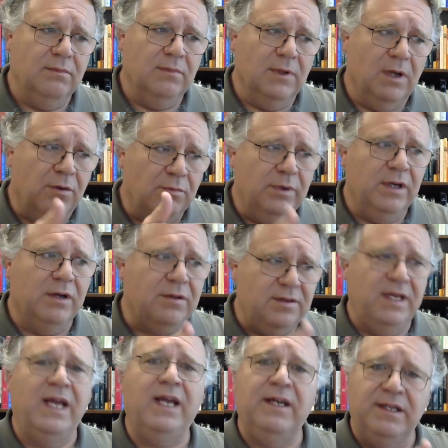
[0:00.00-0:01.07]
A real
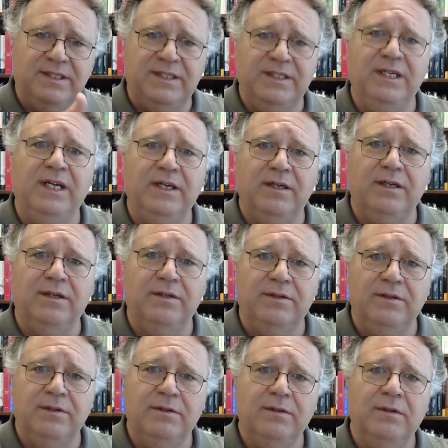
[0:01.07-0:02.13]
thing is needed
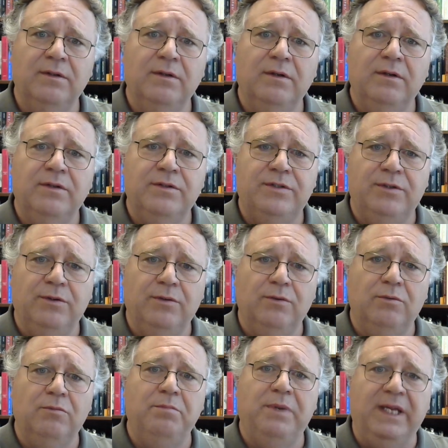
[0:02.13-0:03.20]

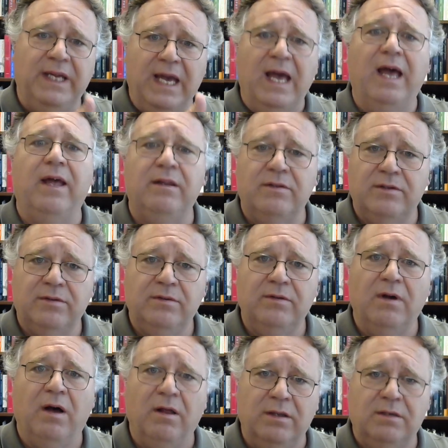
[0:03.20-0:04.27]
to beget
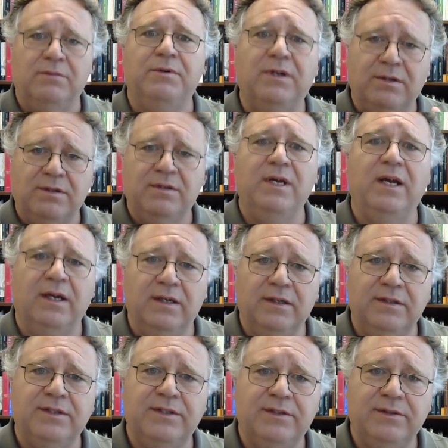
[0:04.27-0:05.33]
other real
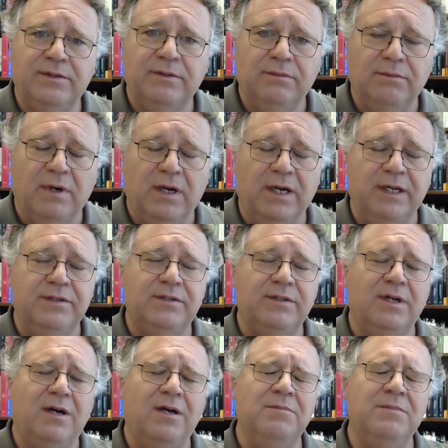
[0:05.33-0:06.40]
things, right?
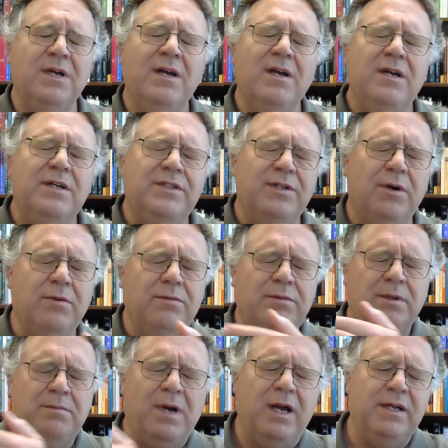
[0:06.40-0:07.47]
So the
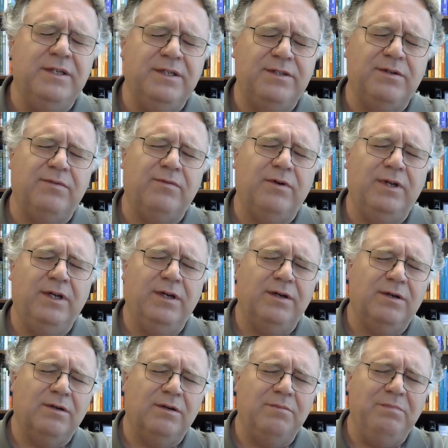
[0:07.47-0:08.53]
mind is over
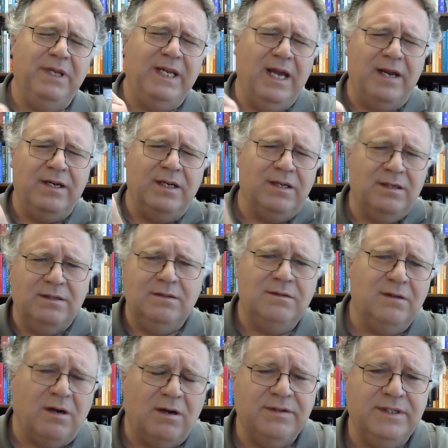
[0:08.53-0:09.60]
here begetting
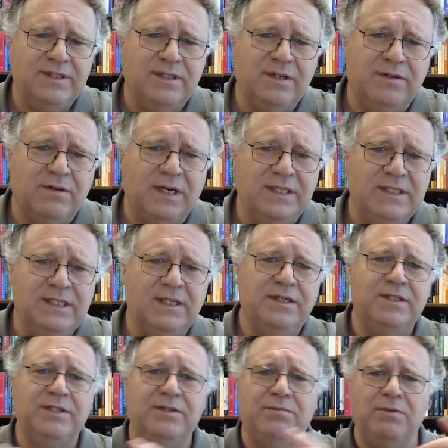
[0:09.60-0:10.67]
all these other
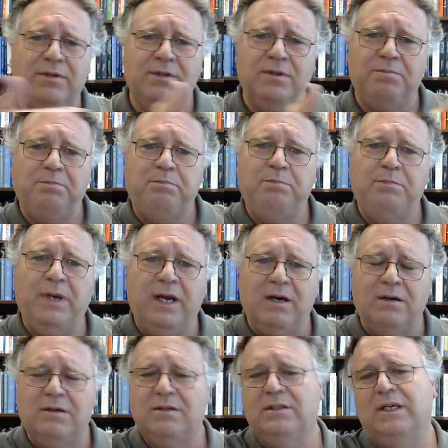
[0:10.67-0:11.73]
ideas. Well, the
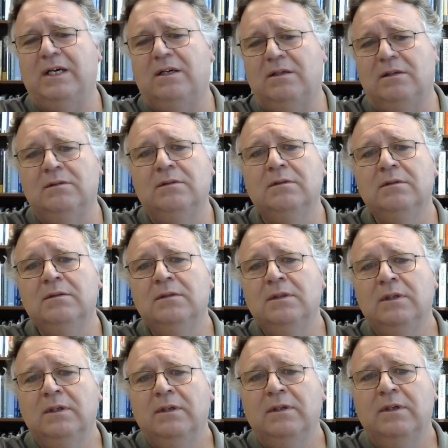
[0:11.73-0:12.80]
parallel
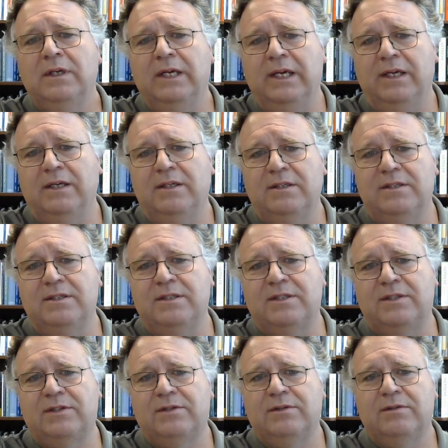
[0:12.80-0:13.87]

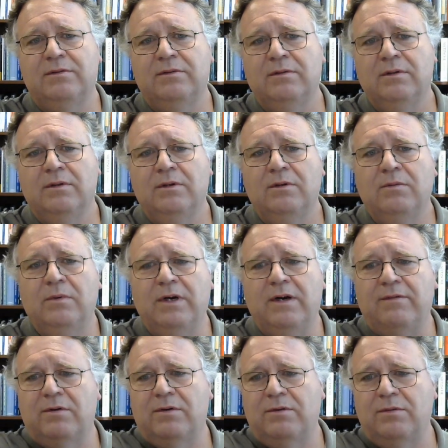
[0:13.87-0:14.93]
is
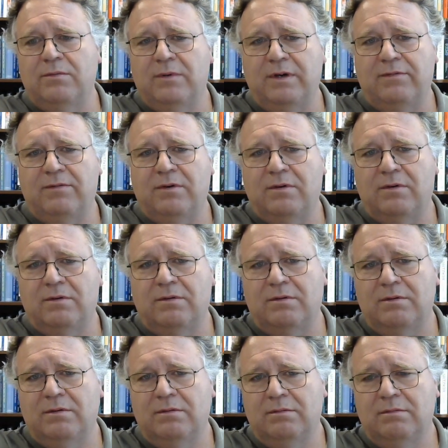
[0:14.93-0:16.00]
whatever